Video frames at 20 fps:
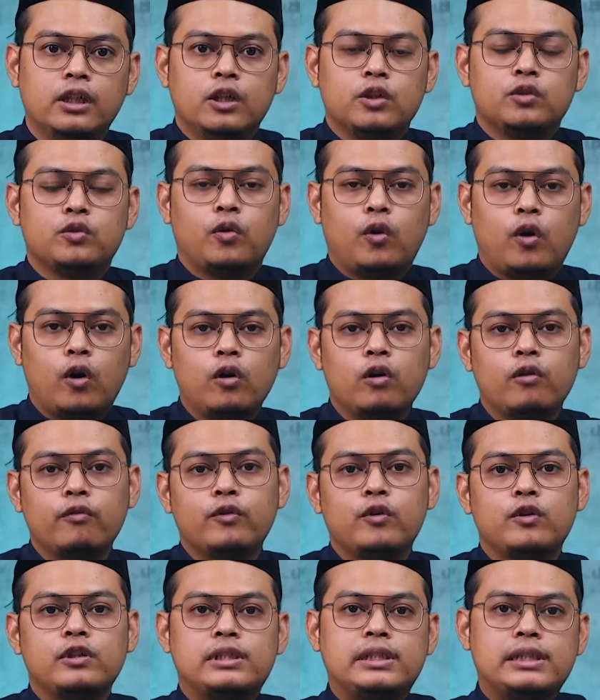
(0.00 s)
So all of
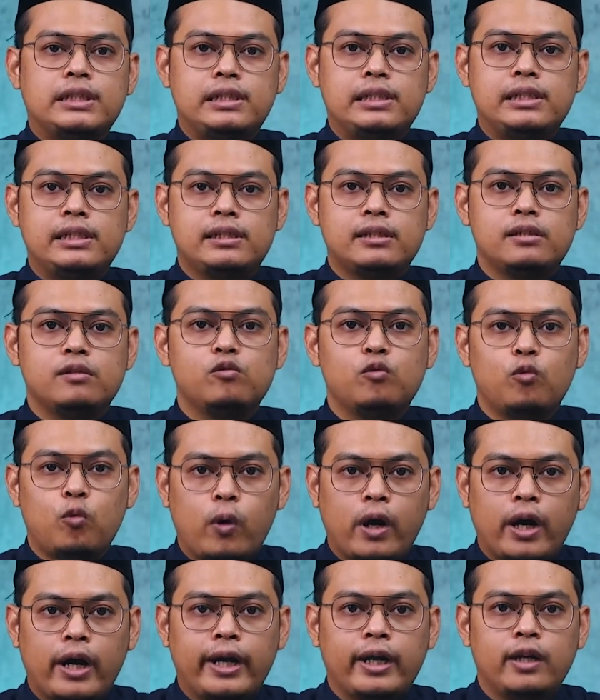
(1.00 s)
those, the reason
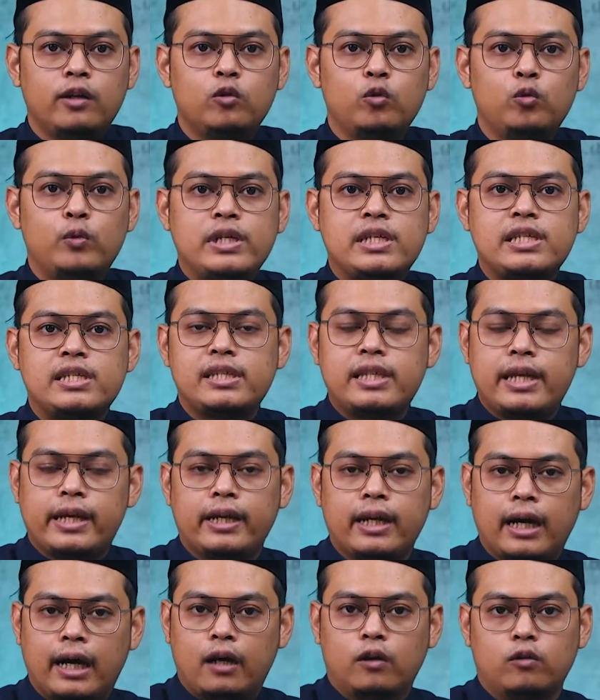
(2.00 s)
why we
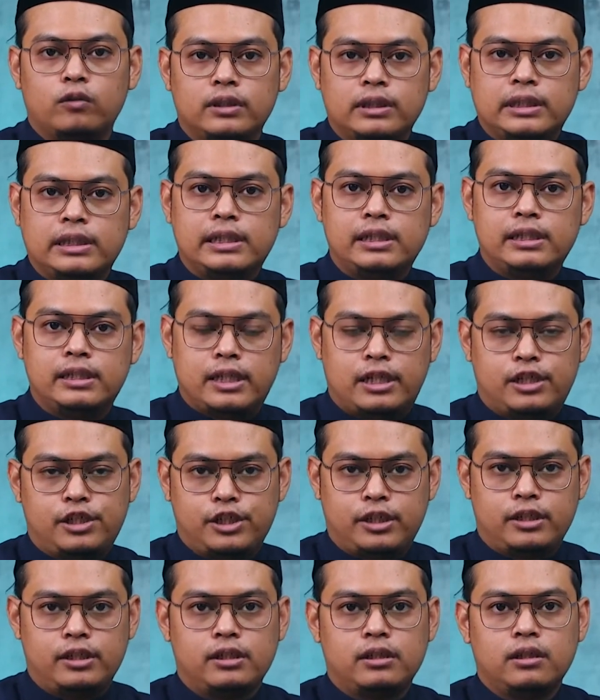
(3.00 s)
state out the
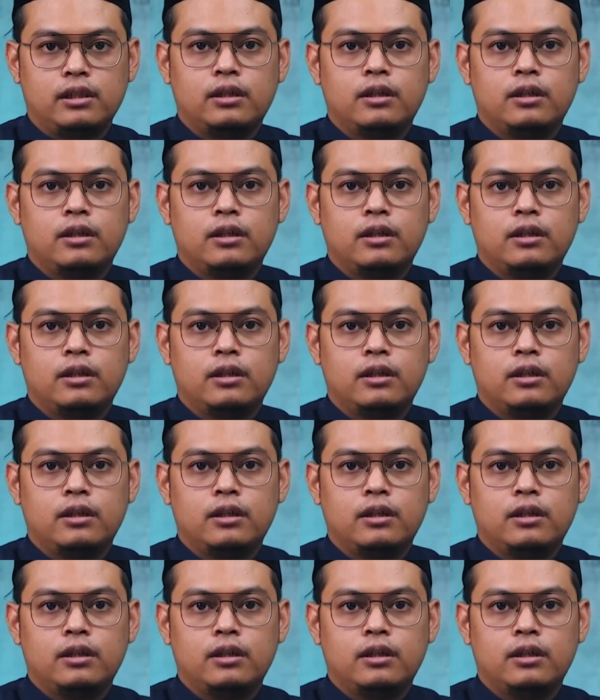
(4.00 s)
intention,